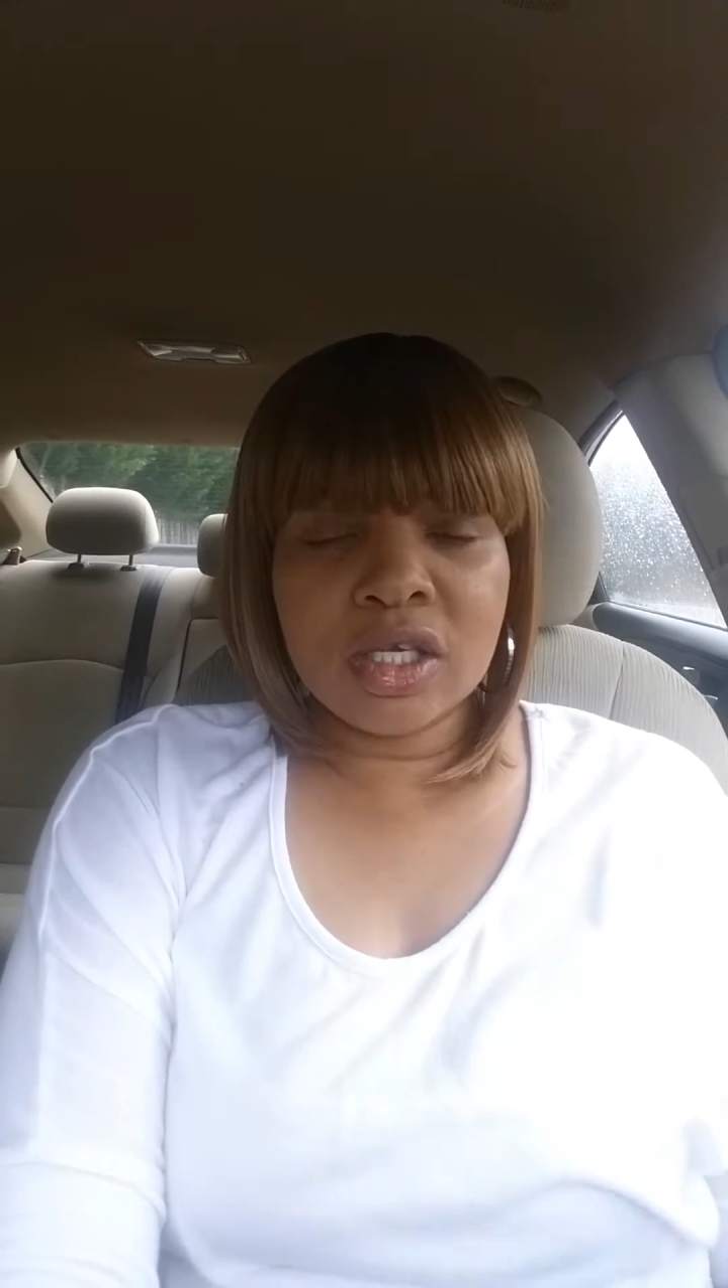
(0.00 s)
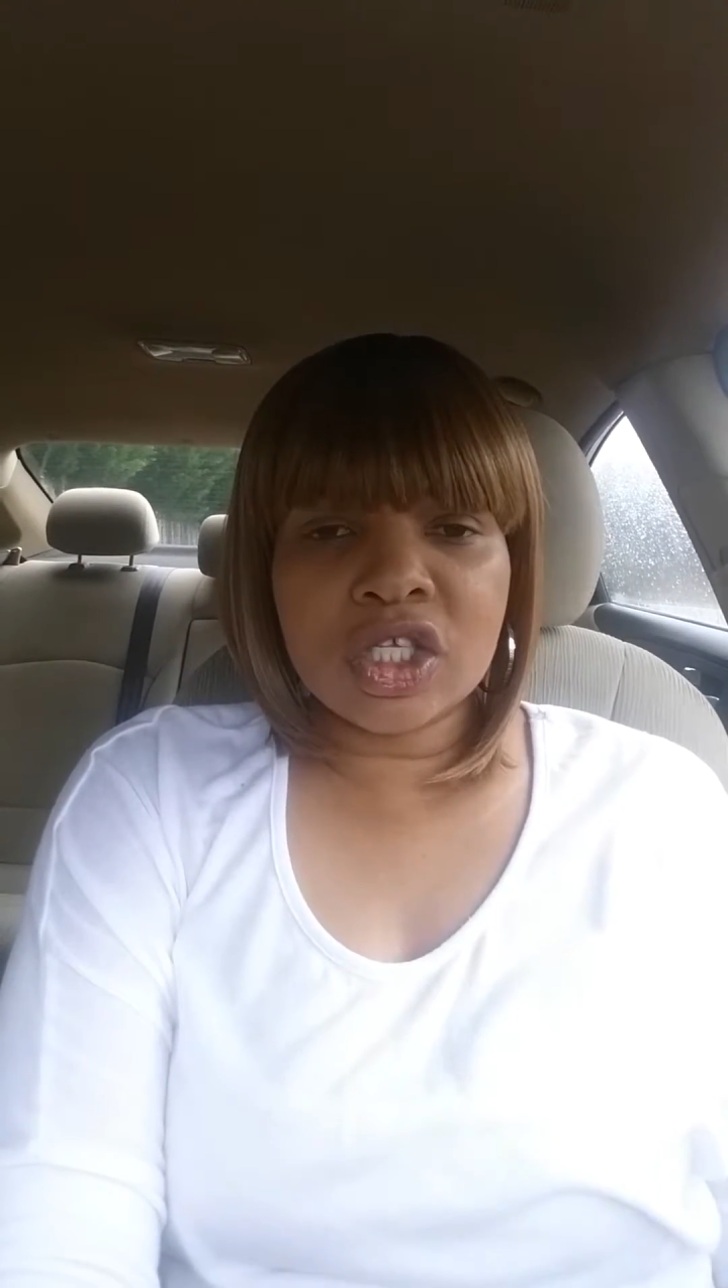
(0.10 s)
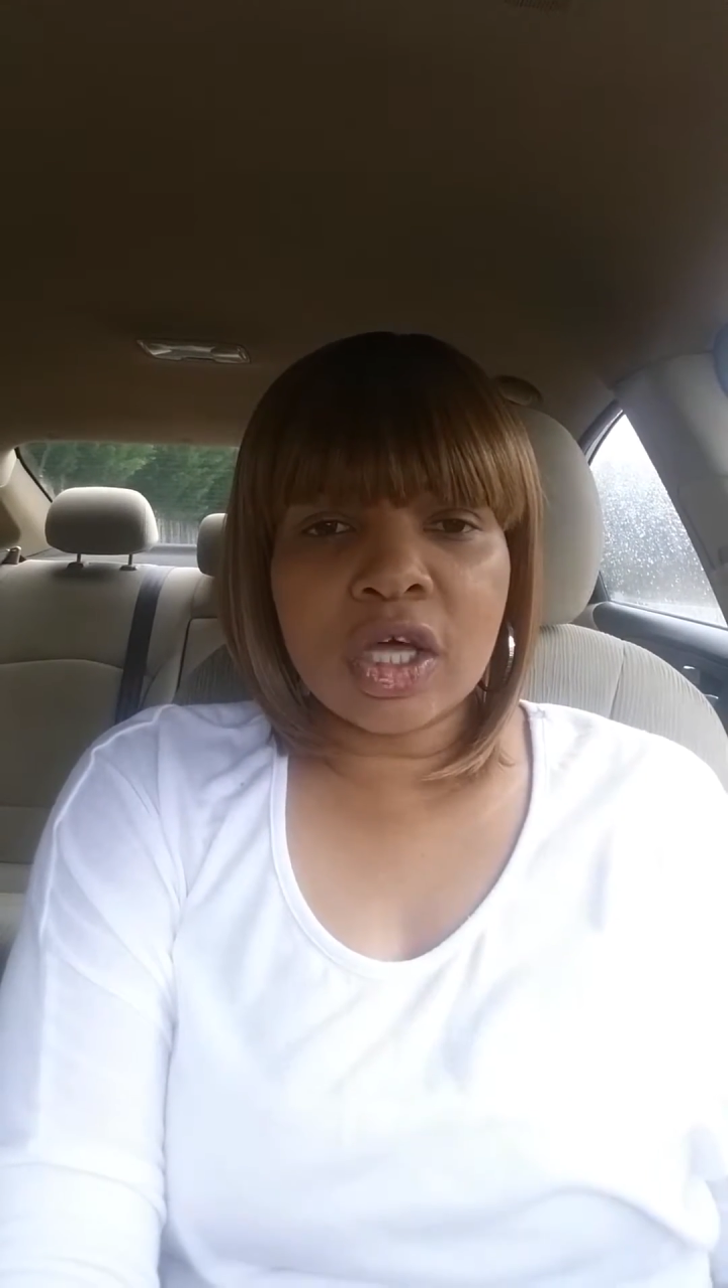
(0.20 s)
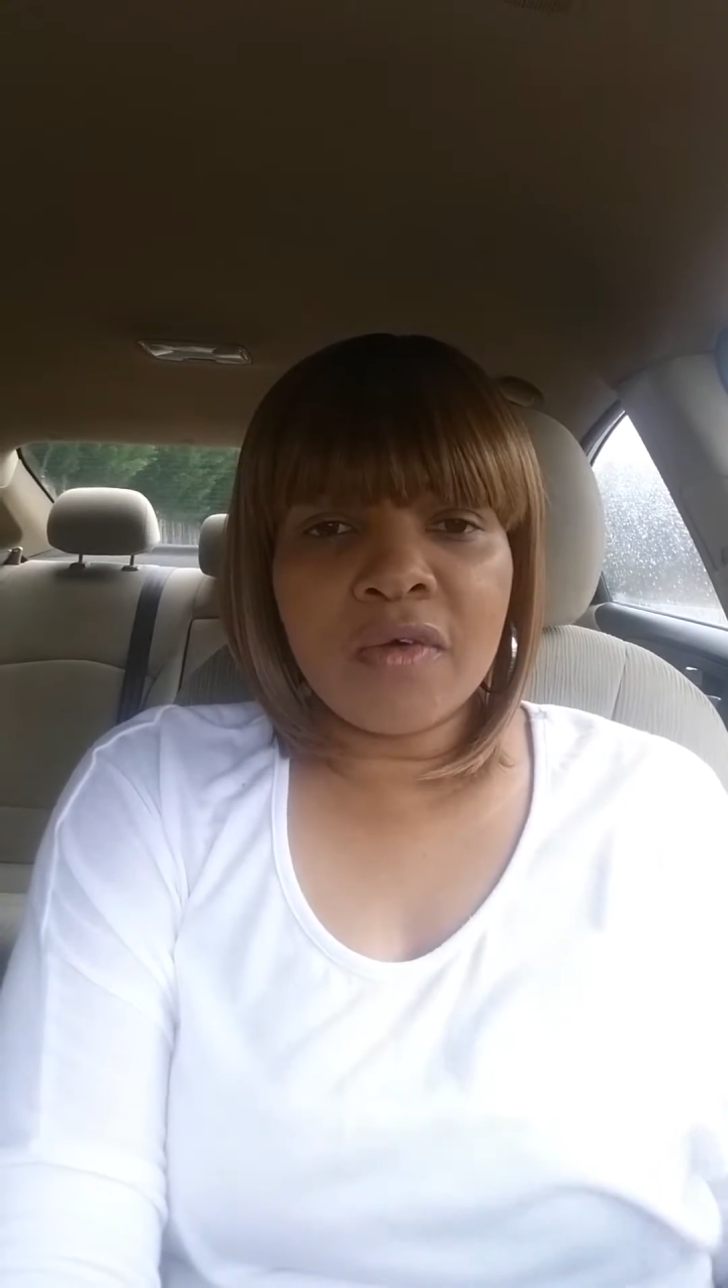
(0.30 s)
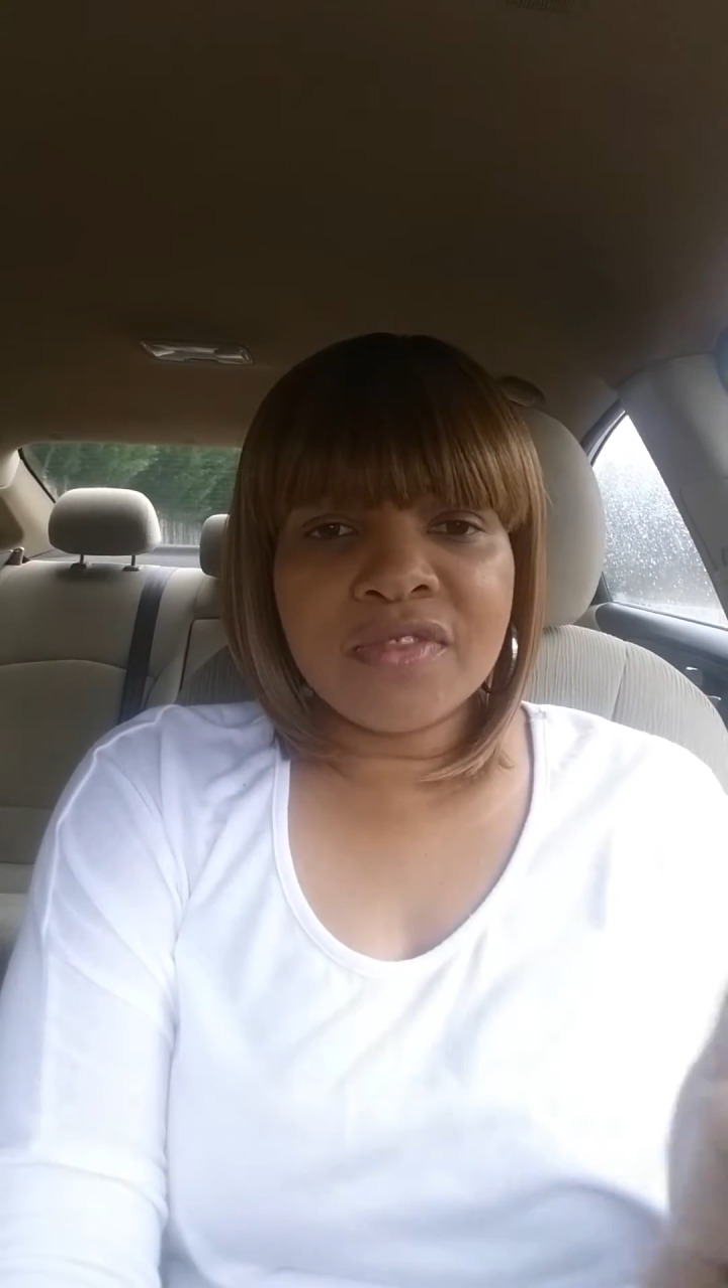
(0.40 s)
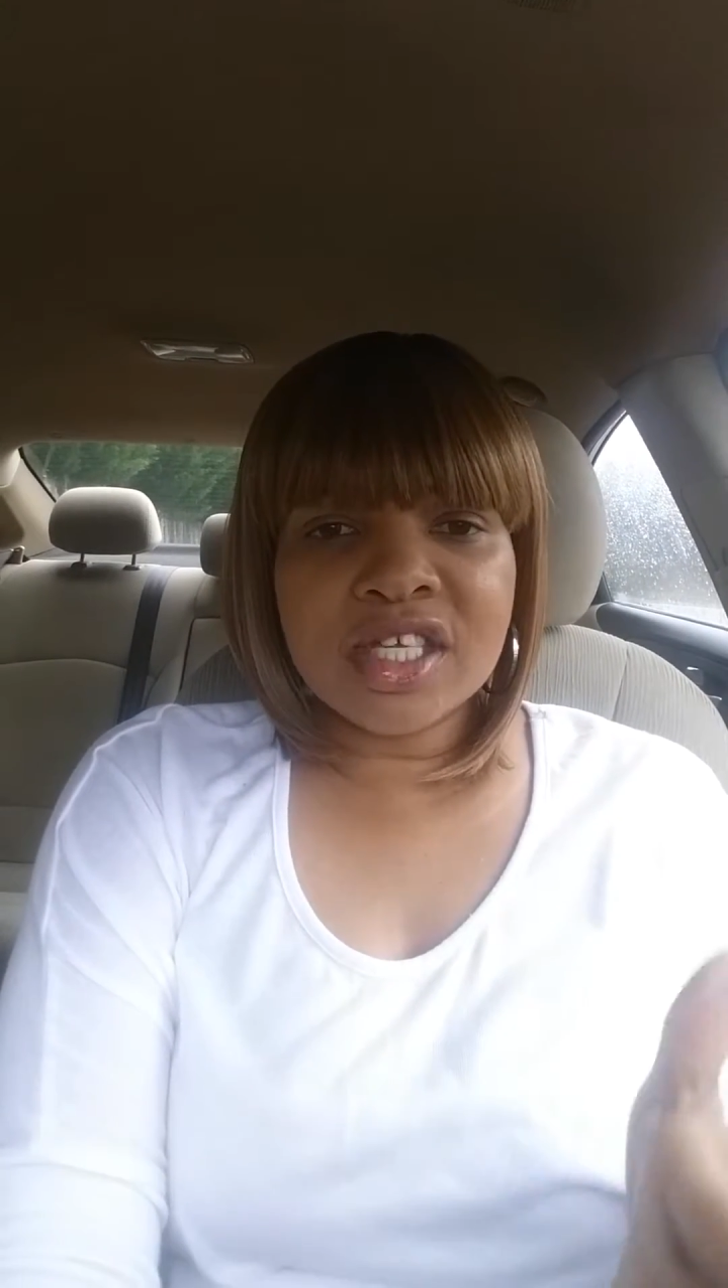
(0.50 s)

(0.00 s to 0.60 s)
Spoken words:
yourself.